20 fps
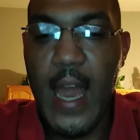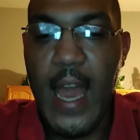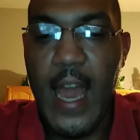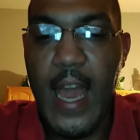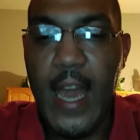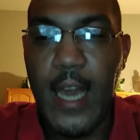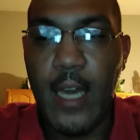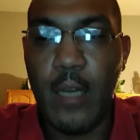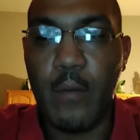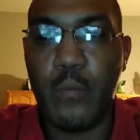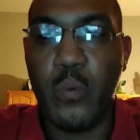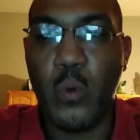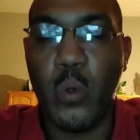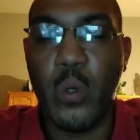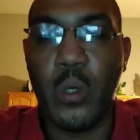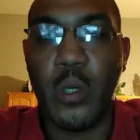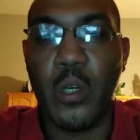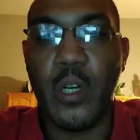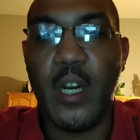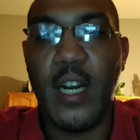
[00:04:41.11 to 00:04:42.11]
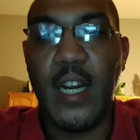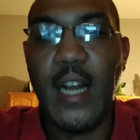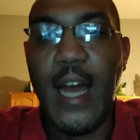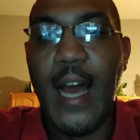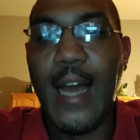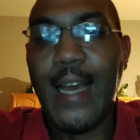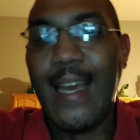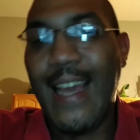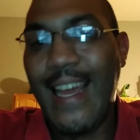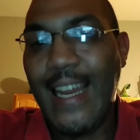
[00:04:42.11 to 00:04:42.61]
and Porter
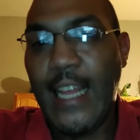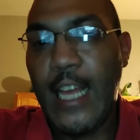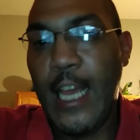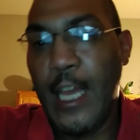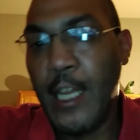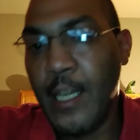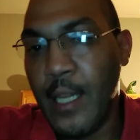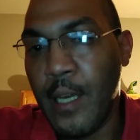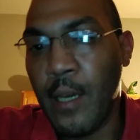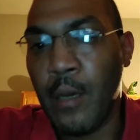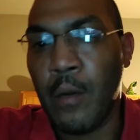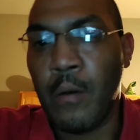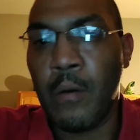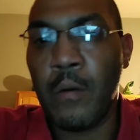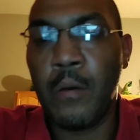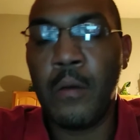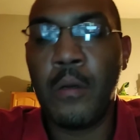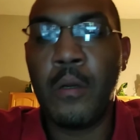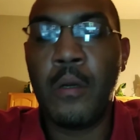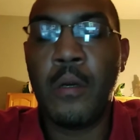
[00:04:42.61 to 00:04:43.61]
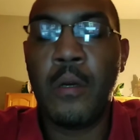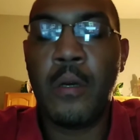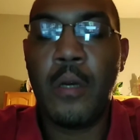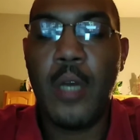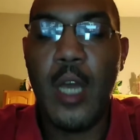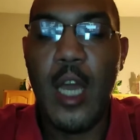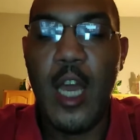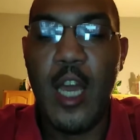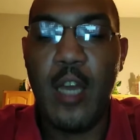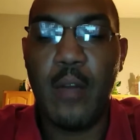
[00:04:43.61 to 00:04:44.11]
cannot get in there
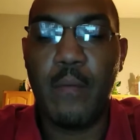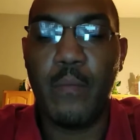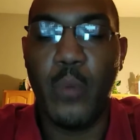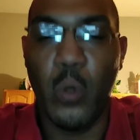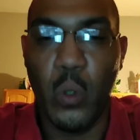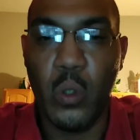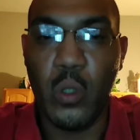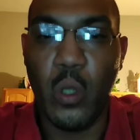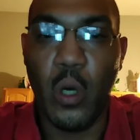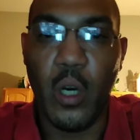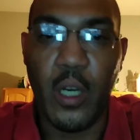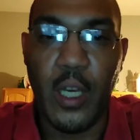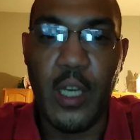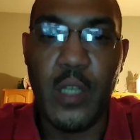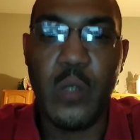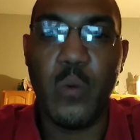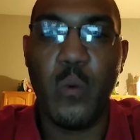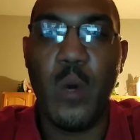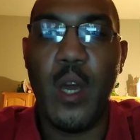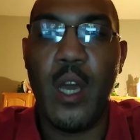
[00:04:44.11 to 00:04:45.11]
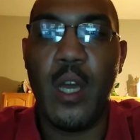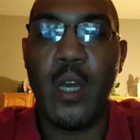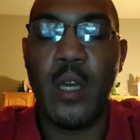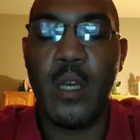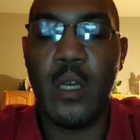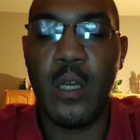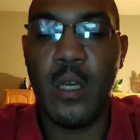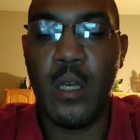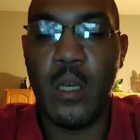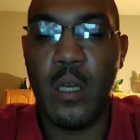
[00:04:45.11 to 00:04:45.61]
and bulldog his way
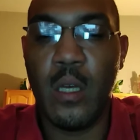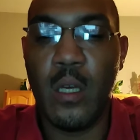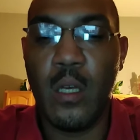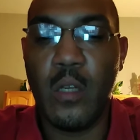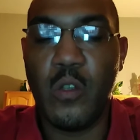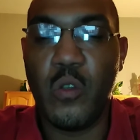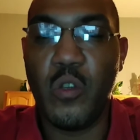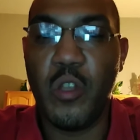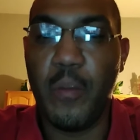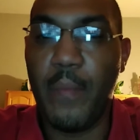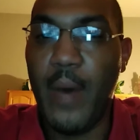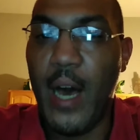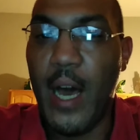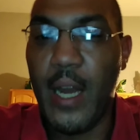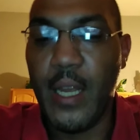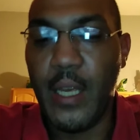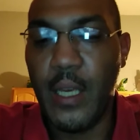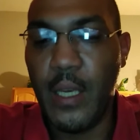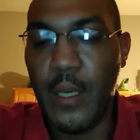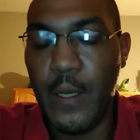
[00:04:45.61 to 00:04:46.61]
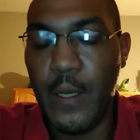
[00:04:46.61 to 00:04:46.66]
to the body,